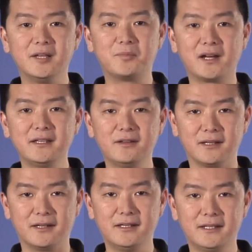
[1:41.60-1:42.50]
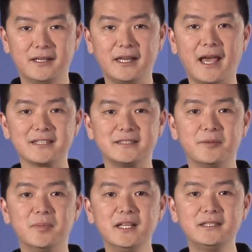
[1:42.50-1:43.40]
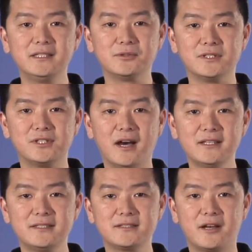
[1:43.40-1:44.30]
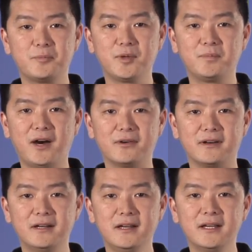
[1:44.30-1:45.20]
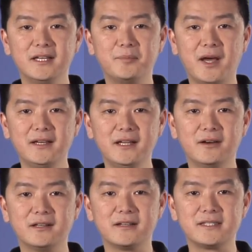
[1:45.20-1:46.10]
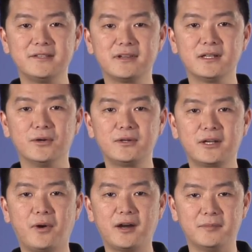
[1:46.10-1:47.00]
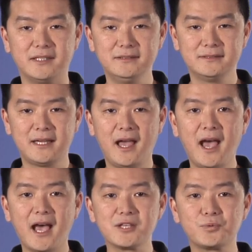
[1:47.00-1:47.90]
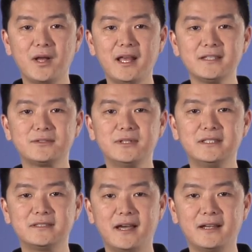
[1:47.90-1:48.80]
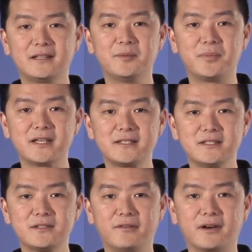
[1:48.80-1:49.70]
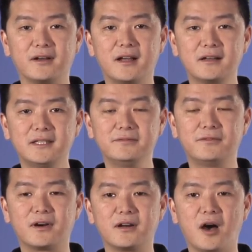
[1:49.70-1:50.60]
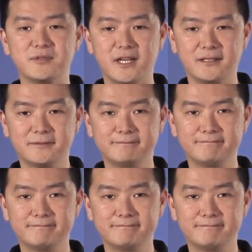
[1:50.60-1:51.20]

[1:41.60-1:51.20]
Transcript: In particular, it has the ability to adjust its output power depending on the receiver load requirement, as well as to detect the presence of a conductive foreign object.